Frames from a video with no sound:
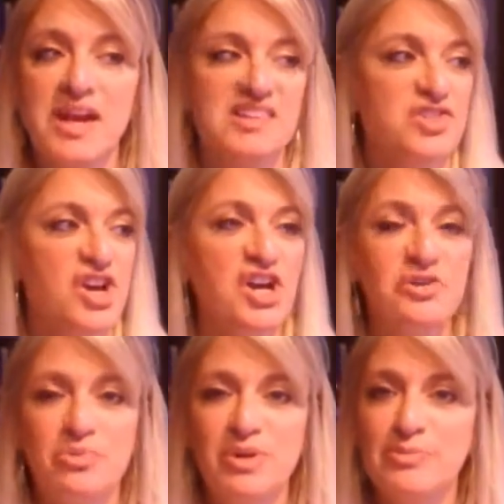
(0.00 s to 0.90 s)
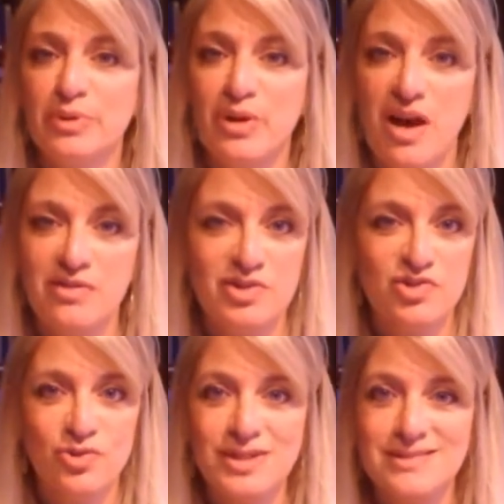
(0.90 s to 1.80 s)
We asked 100 people on the
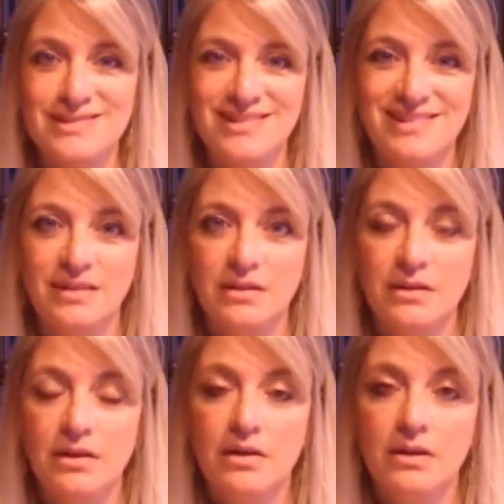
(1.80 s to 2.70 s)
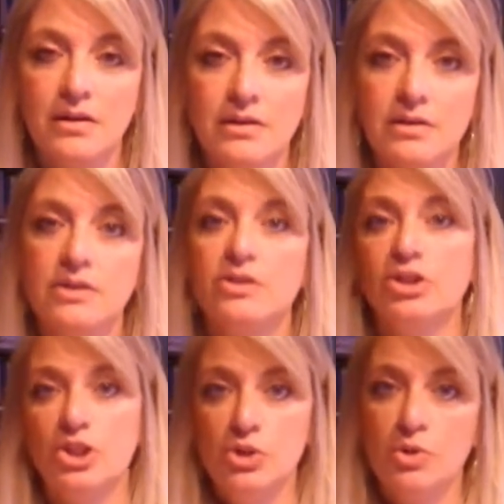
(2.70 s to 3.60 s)
street.
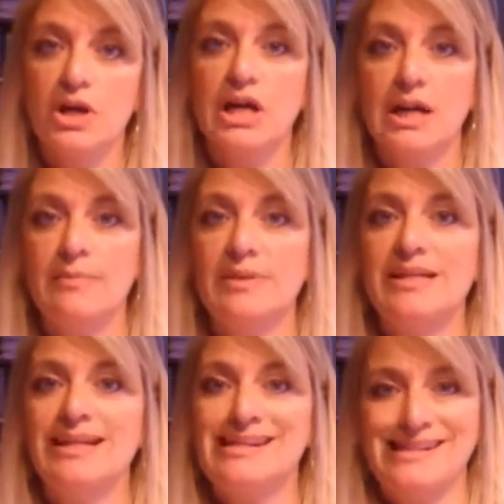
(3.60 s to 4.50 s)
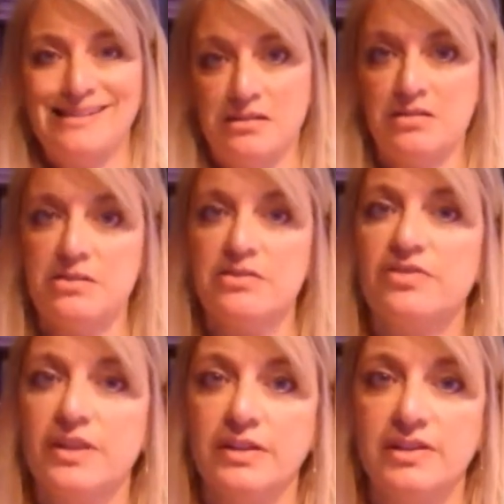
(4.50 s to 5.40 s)
Your company is
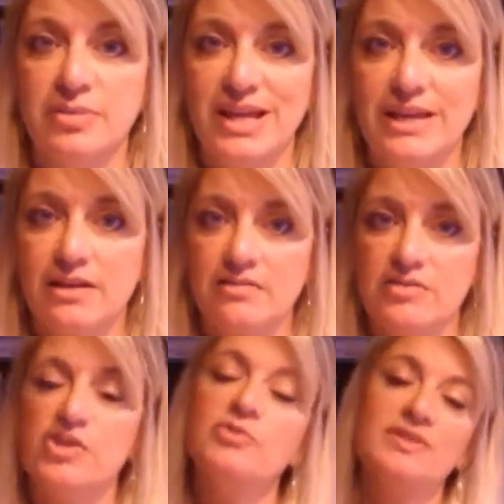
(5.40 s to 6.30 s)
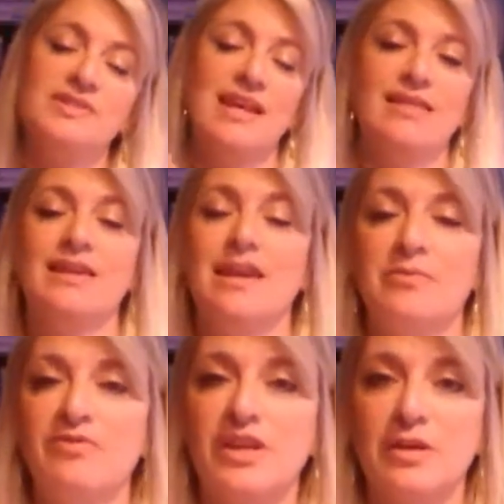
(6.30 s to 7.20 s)
fill in the blank. So you would say the
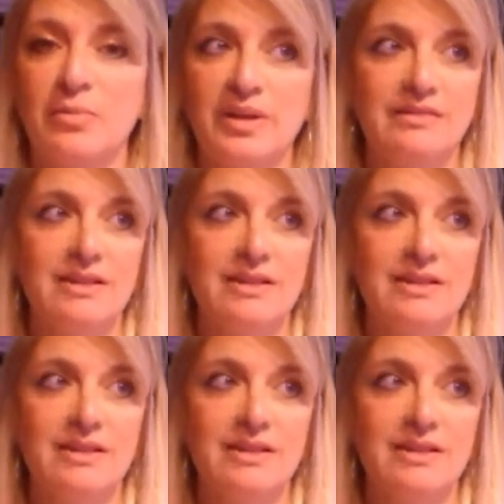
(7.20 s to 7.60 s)
name of the company.